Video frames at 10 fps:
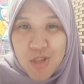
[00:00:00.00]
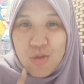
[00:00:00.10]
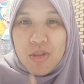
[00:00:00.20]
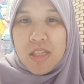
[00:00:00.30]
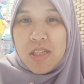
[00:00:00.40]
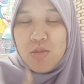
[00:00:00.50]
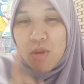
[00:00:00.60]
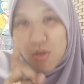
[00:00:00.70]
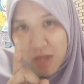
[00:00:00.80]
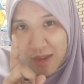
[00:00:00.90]
So this is
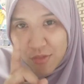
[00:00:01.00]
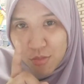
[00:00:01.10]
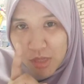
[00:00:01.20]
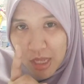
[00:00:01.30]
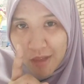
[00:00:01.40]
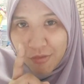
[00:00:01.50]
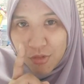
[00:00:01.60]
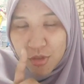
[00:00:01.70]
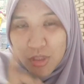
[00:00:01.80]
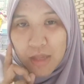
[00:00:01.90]
where you have to be
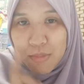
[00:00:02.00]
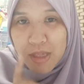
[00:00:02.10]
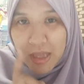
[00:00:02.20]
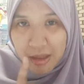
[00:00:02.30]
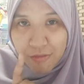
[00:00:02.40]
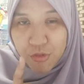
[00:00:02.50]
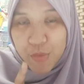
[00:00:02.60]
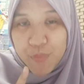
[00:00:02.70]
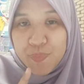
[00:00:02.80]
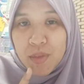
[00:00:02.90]
careful. Okay, be
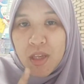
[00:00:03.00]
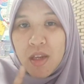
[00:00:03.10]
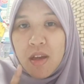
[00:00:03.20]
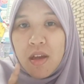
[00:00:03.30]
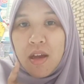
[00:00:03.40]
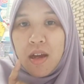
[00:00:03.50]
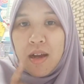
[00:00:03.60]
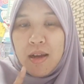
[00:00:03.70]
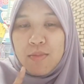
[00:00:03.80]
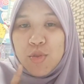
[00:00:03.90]
careful.
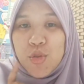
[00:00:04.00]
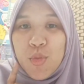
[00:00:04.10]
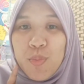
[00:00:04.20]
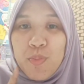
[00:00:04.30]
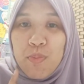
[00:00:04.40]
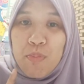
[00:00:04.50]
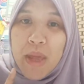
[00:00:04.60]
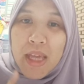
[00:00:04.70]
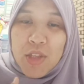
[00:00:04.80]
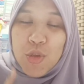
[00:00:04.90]
To
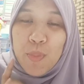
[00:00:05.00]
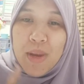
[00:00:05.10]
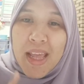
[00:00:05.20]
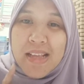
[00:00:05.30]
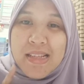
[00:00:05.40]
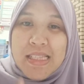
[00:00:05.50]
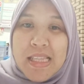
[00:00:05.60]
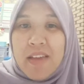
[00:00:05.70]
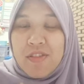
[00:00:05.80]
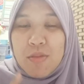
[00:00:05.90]
play
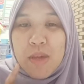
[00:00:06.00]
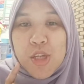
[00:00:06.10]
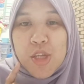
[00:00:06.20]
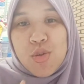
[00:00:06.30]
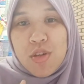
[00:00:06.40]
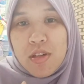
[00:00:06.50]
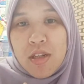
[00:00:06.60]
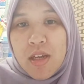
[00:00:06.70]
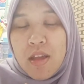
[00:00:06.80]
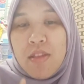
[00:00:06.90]
safe, to make
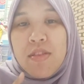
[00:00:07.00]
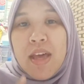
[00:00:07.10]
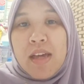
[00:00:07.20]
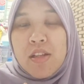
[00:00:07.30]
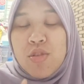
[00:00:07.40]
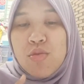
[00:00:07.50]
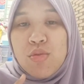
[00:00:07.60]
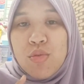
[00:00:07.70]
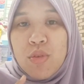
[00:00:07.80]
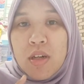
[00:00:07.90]
sure that
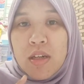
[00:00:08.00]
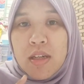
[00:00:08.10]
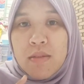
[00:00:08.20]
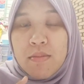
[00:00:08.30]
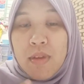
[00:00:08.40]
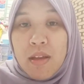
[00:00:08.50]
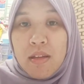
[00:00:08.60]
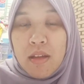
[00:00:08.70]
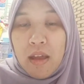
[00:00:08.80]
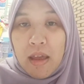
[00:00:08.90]
you
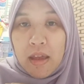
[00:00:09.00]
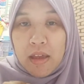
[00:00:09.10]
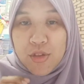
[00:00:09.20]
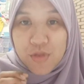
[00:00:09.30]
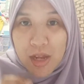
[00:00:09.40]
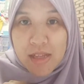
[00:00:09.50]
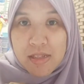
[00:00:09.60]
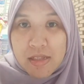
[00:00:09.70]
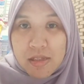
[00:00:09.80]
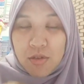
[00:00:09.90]

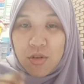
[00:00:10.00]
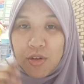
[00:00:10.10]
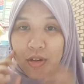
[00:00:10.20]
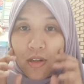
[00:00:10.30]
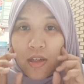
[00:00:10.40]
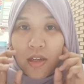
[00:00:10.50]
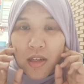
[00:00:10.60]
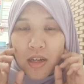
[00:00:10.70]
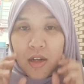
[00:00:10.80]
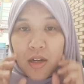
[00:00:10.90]
address or
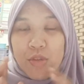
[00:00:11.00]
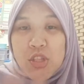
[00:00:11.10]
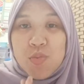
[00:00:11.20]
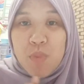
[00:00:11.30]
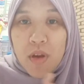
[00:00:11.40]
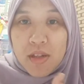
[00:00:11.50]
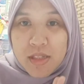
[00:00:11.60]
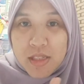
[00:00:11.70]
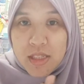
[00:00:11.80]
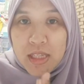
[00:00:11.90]

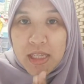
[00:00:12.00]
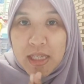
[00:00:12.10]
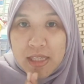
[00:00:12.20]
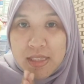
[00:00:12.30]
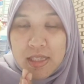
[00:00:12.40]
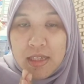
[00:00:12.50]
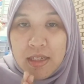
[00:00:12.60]
respond it